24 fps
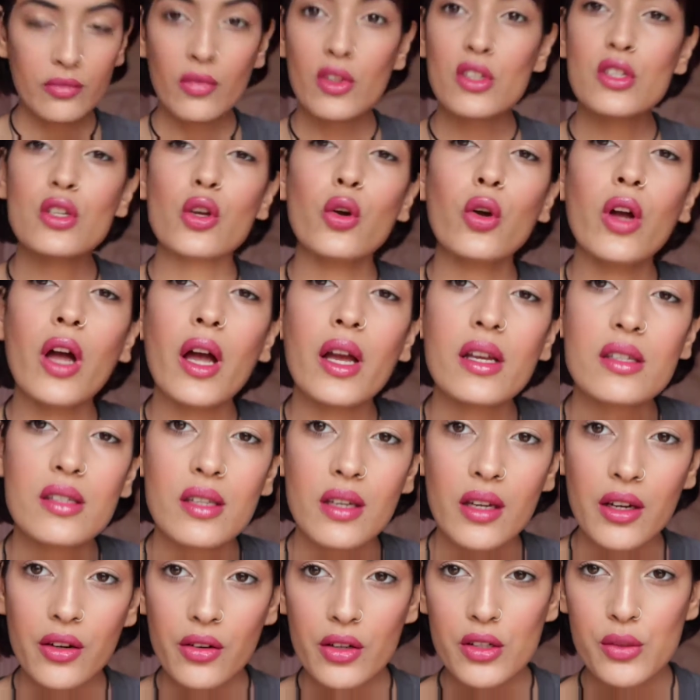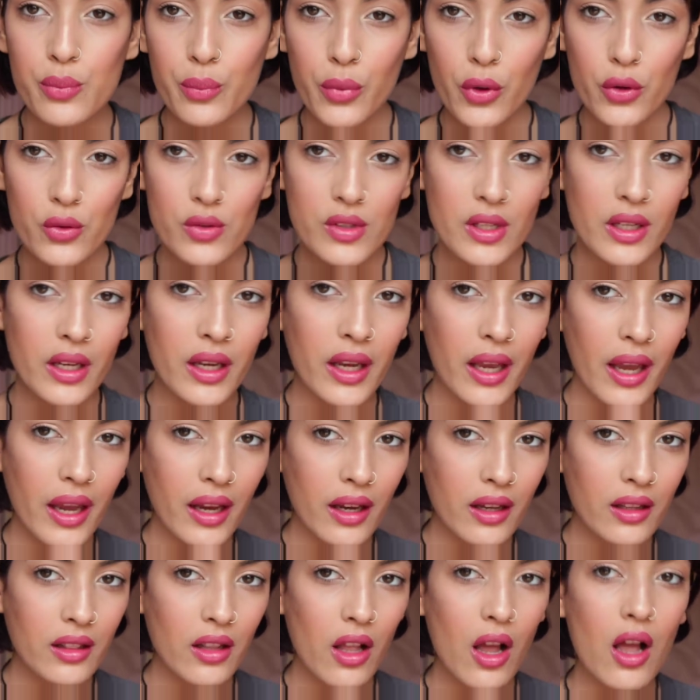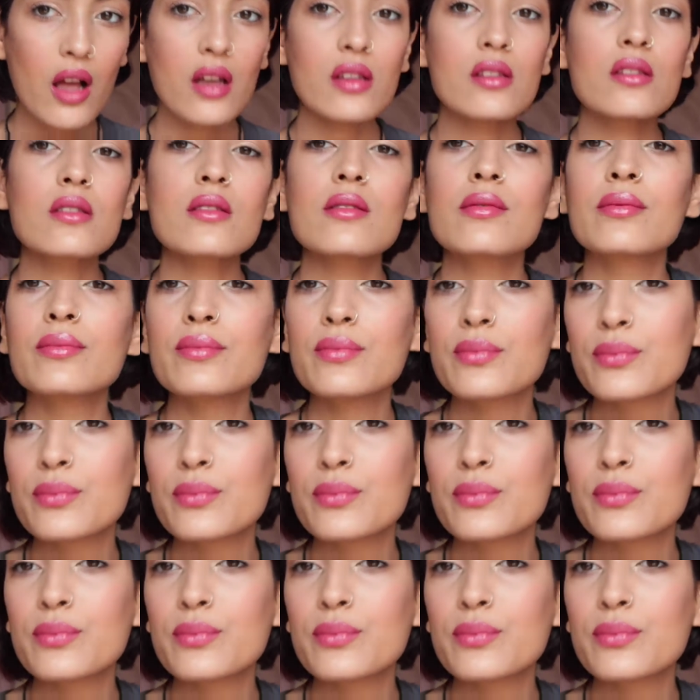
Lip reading: So guys, here is Posy K gloss.